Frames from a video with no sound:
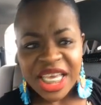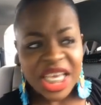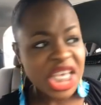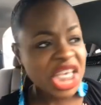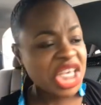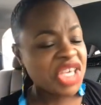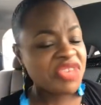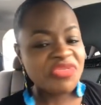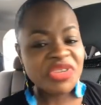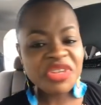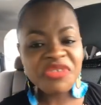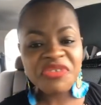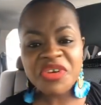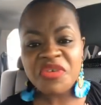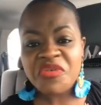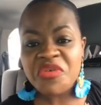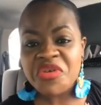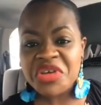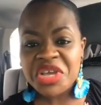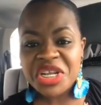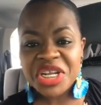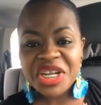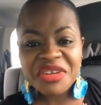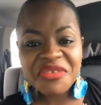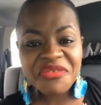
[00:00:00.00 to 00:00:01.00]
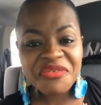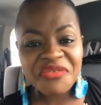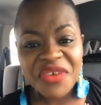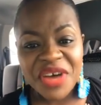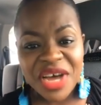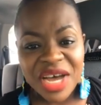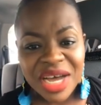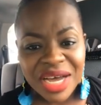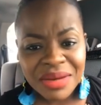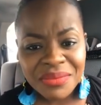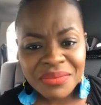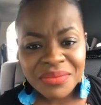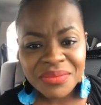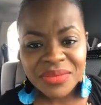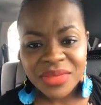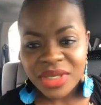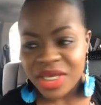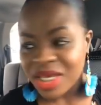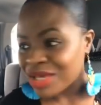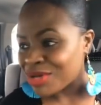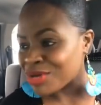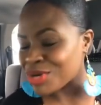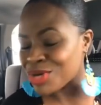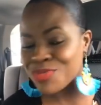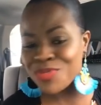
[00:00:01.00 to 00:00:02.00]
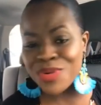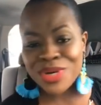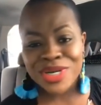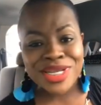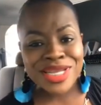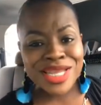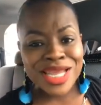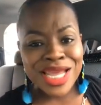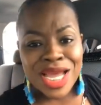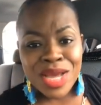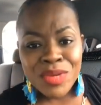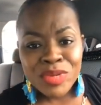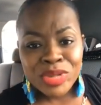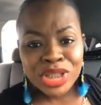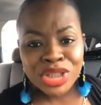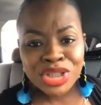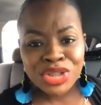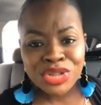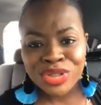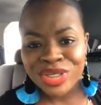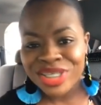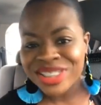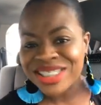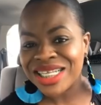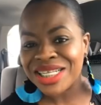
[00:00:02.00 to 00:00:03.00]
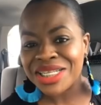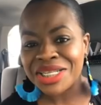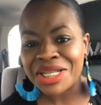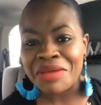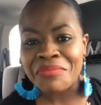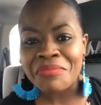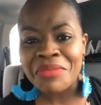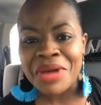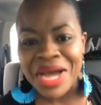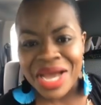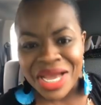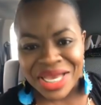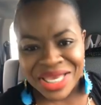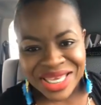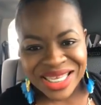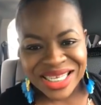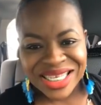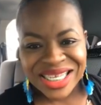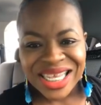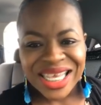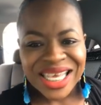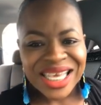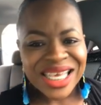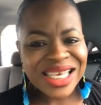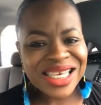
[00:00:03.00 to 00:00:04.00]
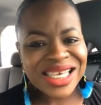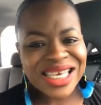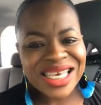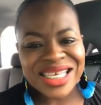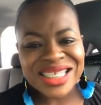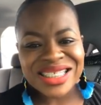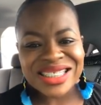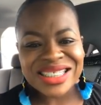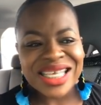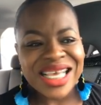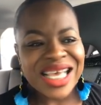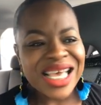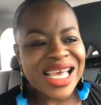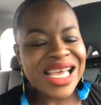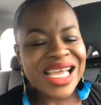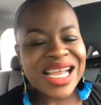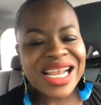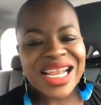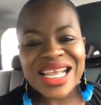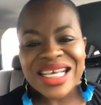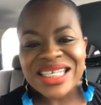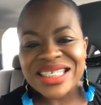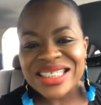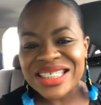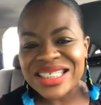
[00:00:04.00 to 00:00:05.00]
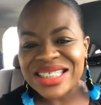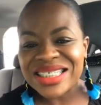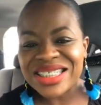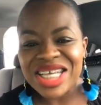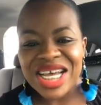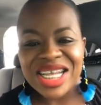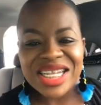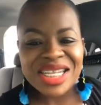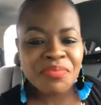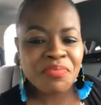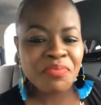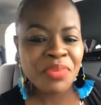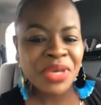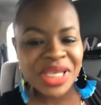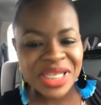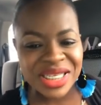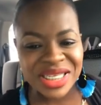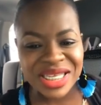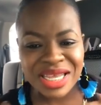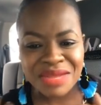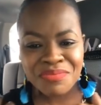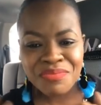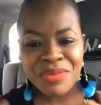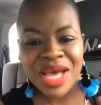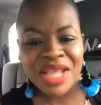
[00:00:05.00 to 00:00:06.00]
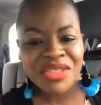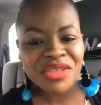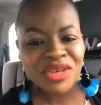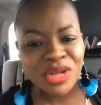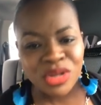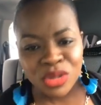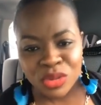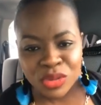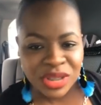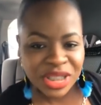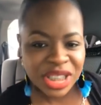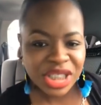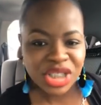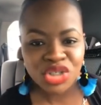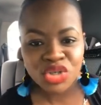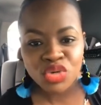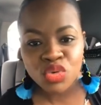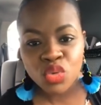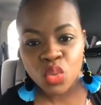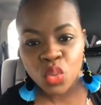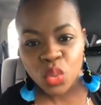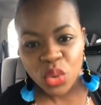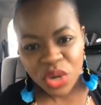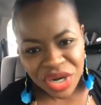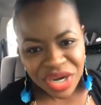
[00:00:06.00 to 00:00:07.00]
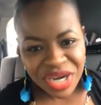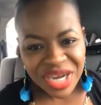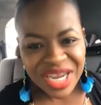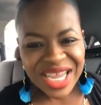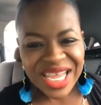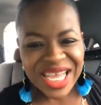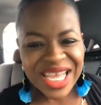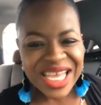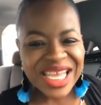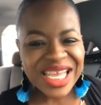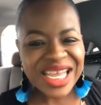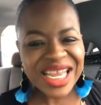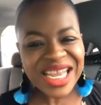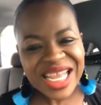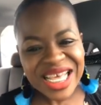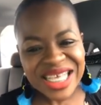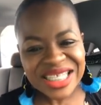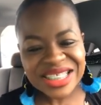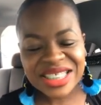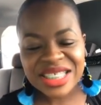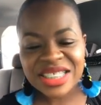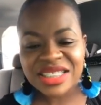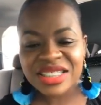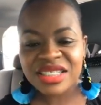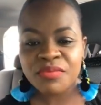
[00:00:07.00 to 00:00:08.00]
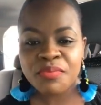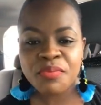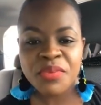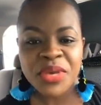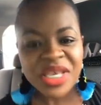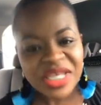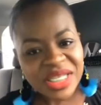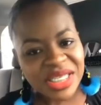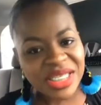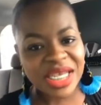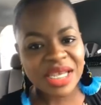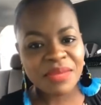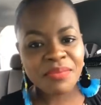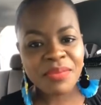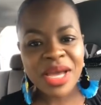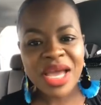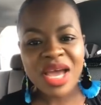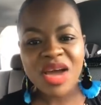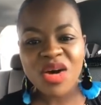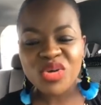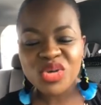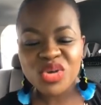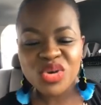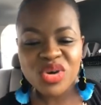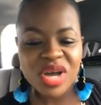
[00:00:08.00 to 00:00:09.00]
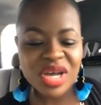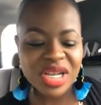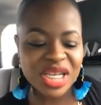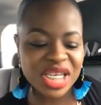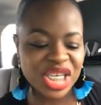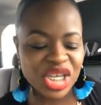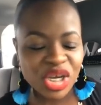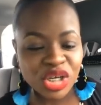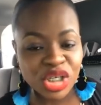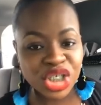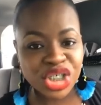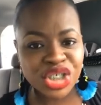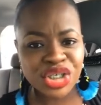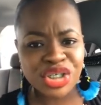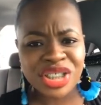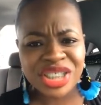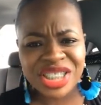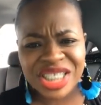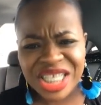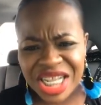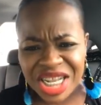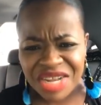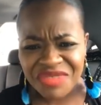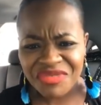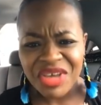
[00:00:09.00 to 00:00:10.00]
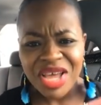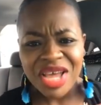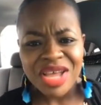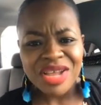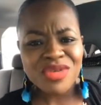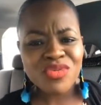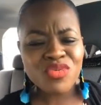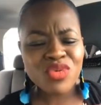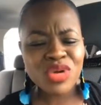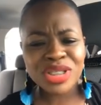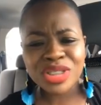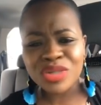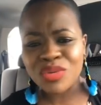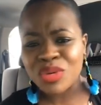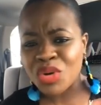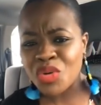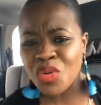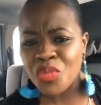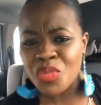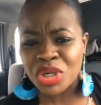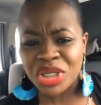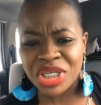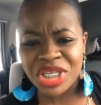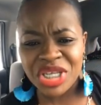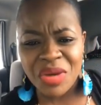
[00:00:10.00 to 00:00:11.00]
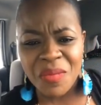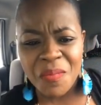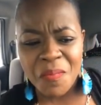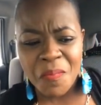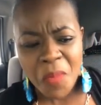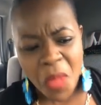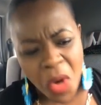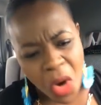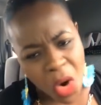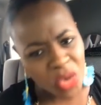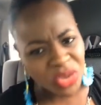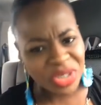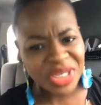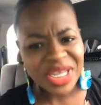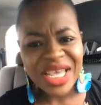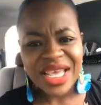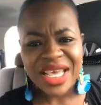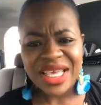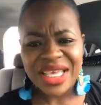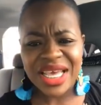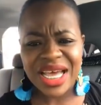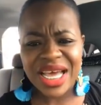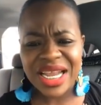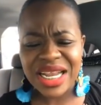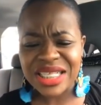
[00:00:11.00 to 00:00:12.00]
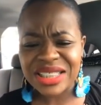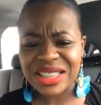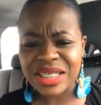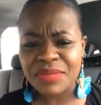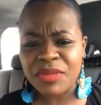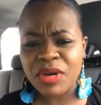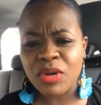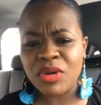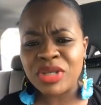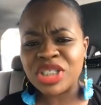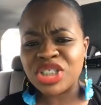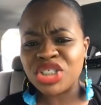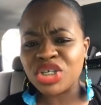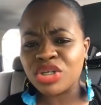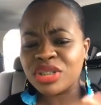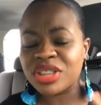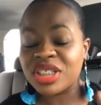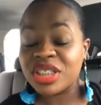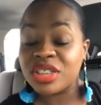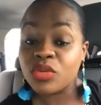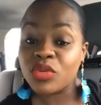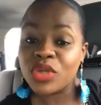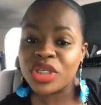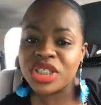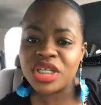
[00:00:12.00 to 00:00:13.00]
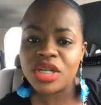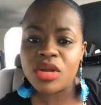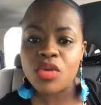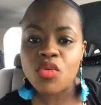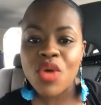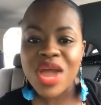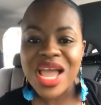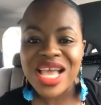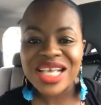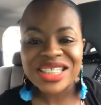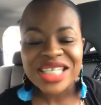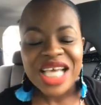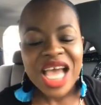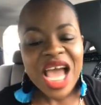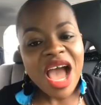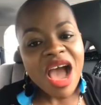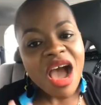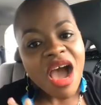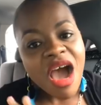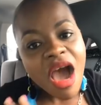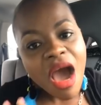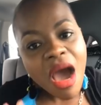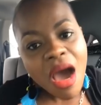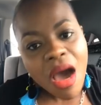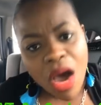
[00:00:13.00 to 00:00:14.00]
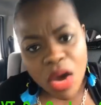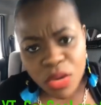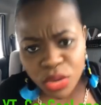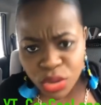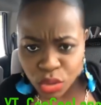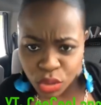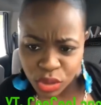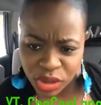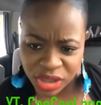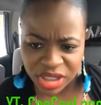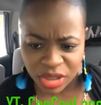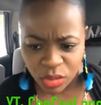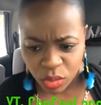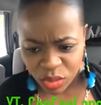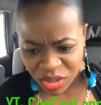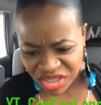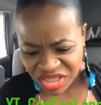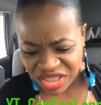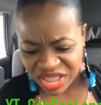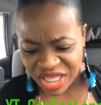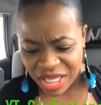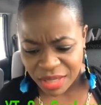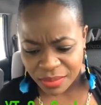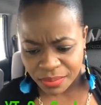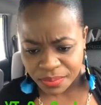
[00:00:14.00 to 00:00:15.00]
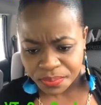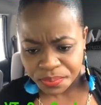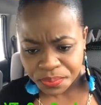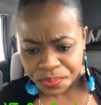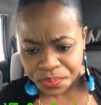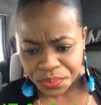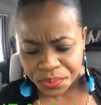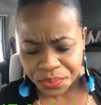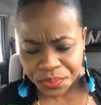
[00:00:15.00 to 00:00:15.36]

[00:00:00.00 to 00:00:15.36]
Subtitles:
Even if you're working at a farm, you're up on a garbage truck, you're selling a market. Yes, classy is not depicted by the clothes that you wear. Classy is depicted by how you conduct yourself. The words that will come out of your mouth. You understand me? When certain situations arise, how you deal with them.